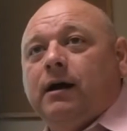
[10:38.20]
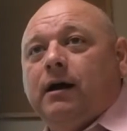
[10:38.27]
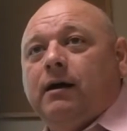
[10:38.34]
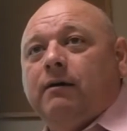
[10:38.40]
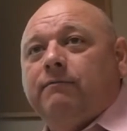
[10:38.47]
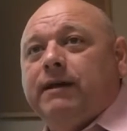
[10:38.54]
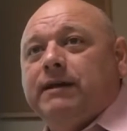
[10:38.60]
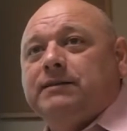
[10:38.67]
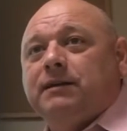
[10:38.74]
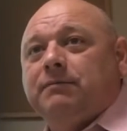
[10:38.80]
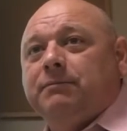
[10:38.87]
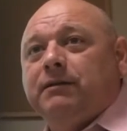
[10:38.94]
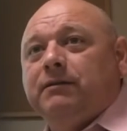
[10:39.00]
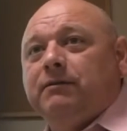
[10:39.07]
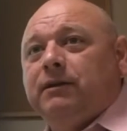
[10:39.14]
Uh, that's
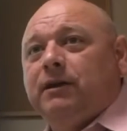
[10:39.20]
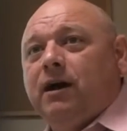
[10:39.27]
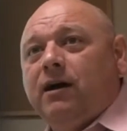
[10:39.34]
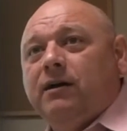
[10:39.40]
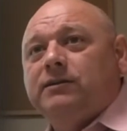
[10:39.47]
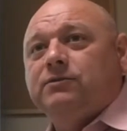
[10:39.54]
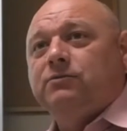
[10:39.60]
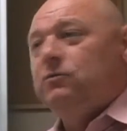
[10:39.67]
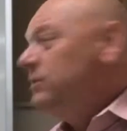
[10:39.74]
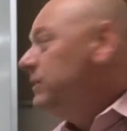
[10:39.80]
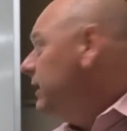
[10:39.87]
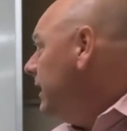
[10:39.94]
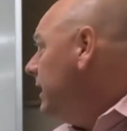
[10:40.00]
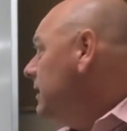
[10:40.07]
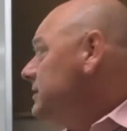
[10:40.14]
something, God's the
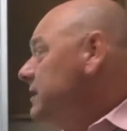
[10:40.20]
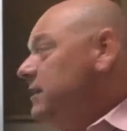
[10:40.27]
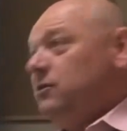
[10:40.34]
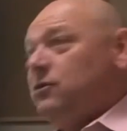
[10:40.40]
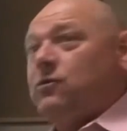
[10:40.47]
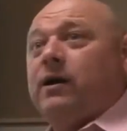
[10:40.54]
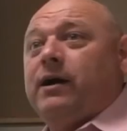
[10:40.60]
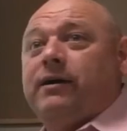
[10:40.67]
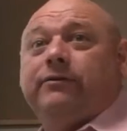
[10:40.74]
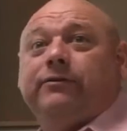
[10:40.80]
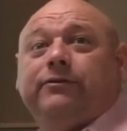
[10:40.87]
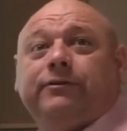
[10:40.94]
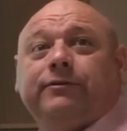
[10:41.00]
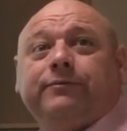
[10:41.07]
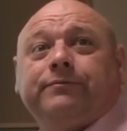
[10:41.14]
one that hands out the
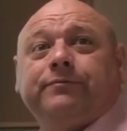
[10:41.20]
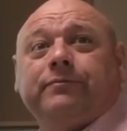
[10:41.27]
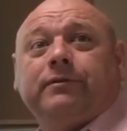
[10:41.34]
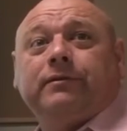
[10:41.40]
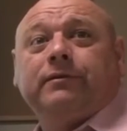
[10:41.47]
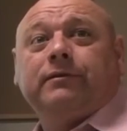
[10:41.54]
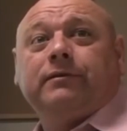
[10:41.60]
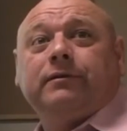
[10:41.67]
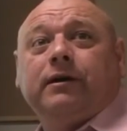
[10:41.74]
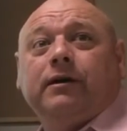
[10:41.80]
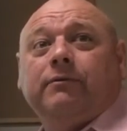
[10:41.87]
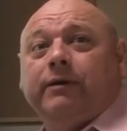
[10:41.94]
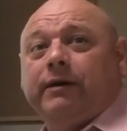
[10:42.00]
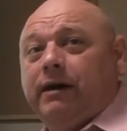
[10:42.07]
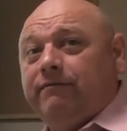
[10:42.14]
crowns.
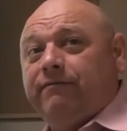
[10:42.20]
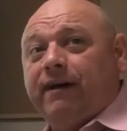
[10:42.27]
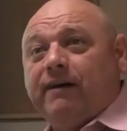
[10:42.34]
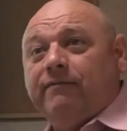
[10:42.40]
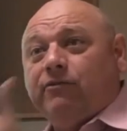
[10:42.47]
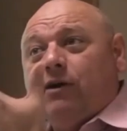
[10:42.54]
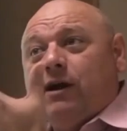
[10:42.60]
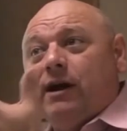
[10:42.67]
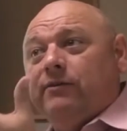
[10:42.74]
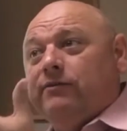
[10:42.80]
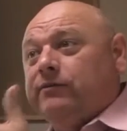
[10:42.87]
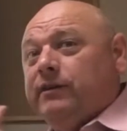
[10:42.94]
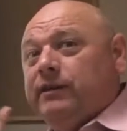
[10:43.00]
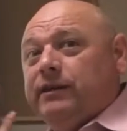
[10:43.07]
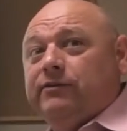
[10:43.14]
And we have five
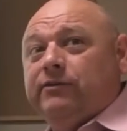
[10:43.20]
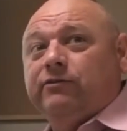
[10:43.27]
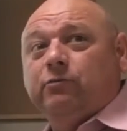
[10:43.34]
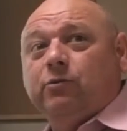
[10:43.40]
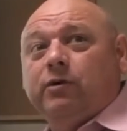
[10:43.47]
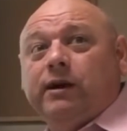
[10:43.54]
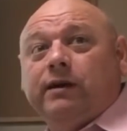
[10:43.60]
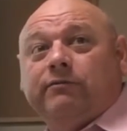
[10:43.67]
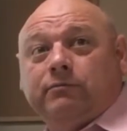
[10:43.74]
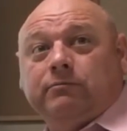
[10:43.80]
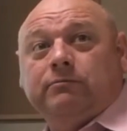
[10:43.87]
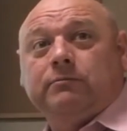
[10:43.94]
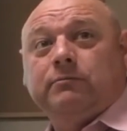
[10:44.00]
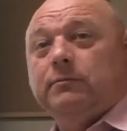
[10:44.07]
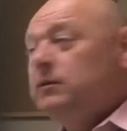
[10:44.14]
crowns, and this is one of
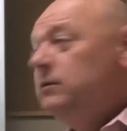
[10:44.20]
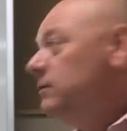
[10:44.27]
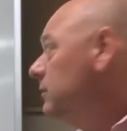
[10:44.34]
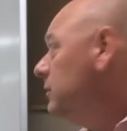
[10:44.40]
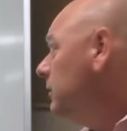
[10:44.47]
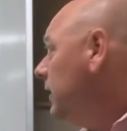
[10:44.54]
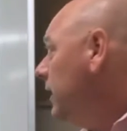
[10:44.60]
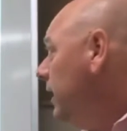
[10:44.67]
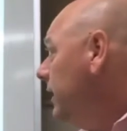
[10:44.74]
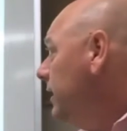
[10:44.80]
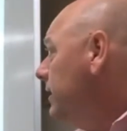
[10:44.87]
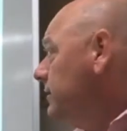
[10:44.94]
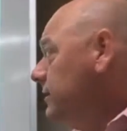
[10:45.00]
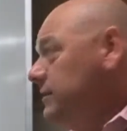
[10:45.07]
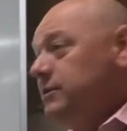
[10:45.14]
them.
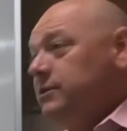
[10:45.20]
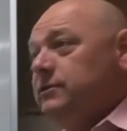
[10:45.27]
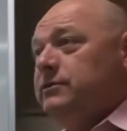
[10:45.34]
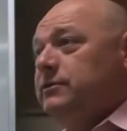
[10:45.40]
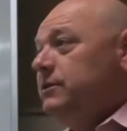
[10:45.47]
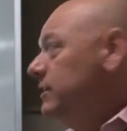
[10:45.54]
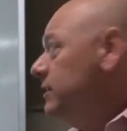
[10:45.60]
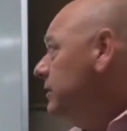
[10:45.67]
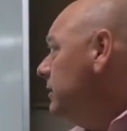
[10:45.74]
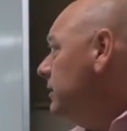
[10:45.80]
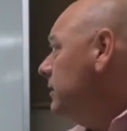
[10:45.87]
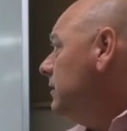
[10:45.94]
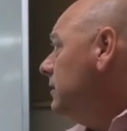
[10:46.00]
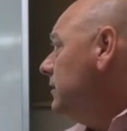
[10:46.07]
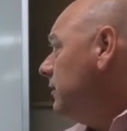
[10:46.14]
Okay? This is
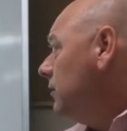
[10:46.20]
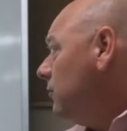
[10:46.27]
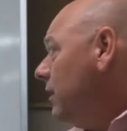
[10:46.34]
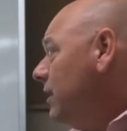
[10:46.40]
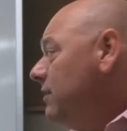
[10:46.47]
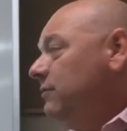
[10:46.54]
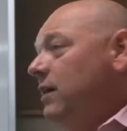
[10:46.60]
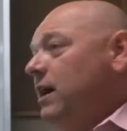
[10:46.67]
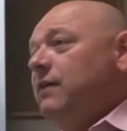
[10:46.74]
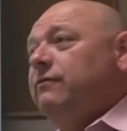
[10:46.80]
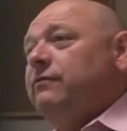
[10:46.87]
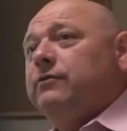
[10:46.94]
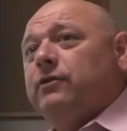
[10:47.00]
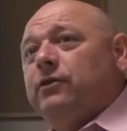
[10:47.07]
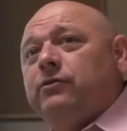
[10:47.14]
the, the crown of
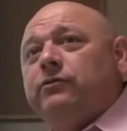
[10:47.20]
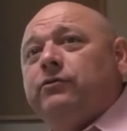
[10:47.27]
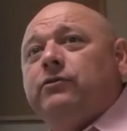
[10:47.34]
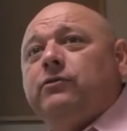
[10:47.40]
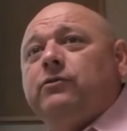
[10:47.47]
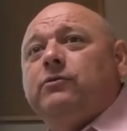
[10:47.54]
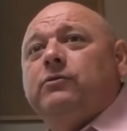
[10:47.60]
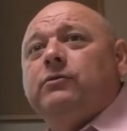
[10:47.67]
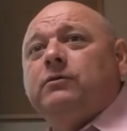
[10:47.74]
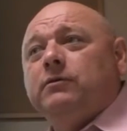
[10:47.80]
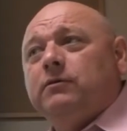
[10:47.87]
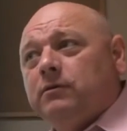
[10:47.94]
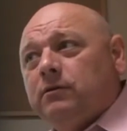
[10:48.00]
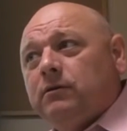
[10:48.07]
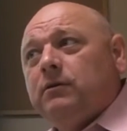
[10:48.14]
life for those who
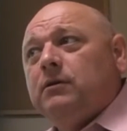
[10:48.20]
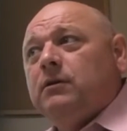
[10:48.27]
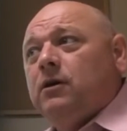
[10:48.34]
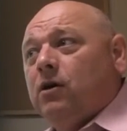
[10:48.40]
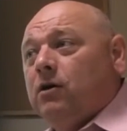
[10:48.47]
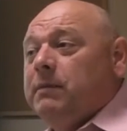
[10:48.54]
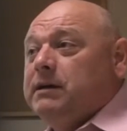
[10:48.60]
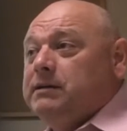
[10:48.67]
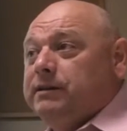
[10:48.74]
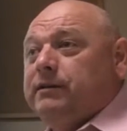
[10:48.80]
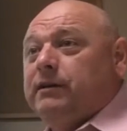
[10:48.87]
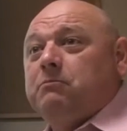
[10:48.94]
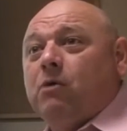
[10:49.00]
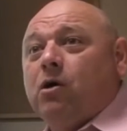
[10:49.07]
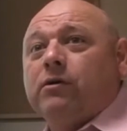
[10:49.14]
are
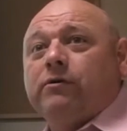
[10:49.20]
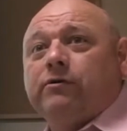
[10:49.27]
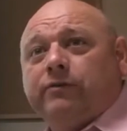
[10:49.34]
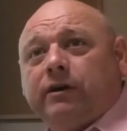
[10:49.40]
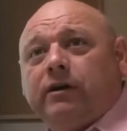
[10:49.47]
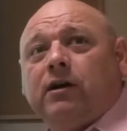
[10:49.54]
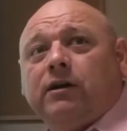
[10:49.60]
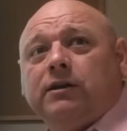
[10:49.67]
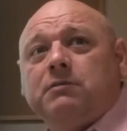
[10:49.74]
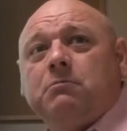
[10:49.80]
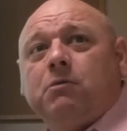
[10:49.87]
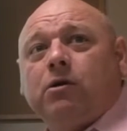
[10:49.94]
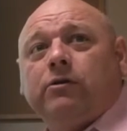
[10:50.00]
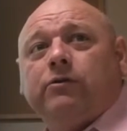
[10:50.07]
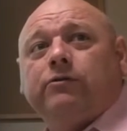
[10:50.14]
basically martyrs. They call it
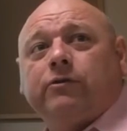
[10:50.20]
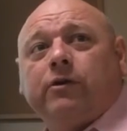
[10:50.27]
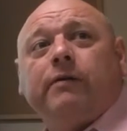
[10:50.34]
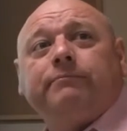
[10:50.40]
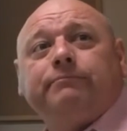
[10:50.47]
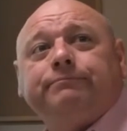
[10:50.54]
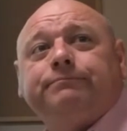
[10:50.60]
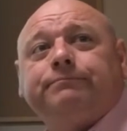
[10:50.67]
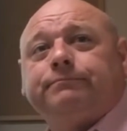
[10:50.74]
the martyr's crown.